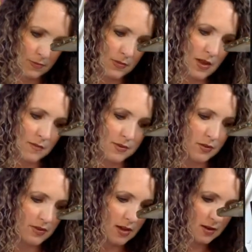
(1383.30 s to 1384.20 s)
Okay,
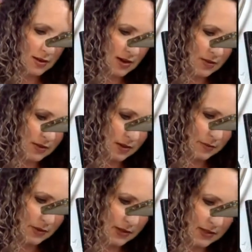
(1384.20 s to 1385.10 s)
so I've kind of got
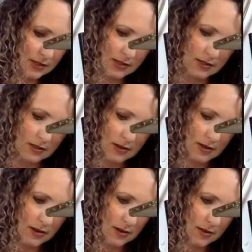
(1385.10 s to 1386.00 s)
that placed in
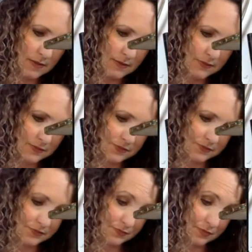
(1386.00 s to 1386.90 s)
there.
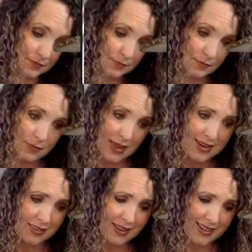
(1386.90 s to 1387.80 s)

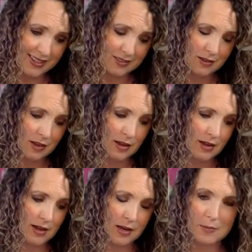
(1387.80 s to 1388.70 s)
And I like it.
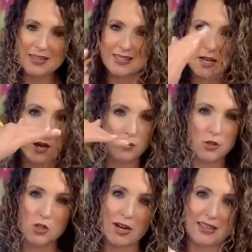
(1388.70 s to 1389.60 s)
It's not on
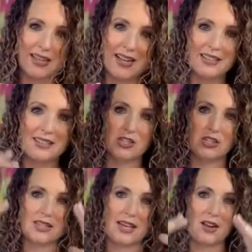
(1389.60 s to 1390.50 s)
straight lines. It's
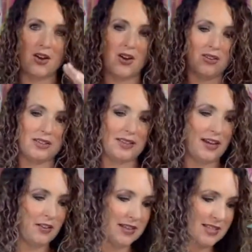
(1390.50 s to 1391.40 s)
just kind of all in
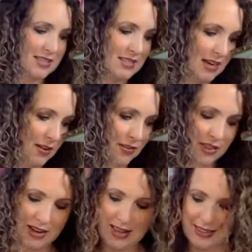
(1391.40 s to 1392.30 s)
there. That's the style
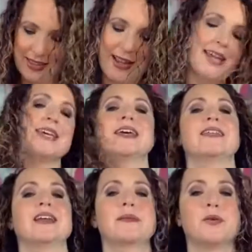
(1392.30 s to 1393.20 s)
that I like.
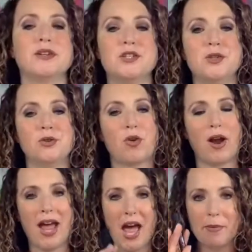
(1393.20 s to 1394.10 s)
And then I'm going to
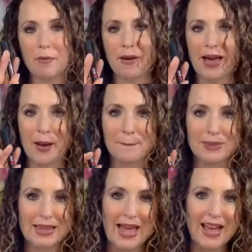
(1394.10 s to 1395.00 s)
grab my
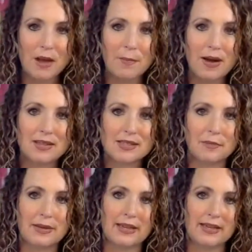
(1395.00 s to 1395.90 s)
black
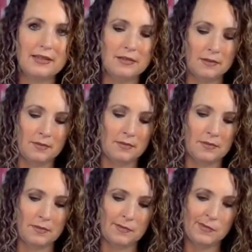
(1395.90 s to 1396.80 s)
Posca pen.
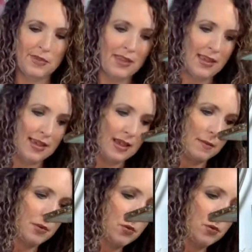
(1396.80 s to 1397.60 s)
I'm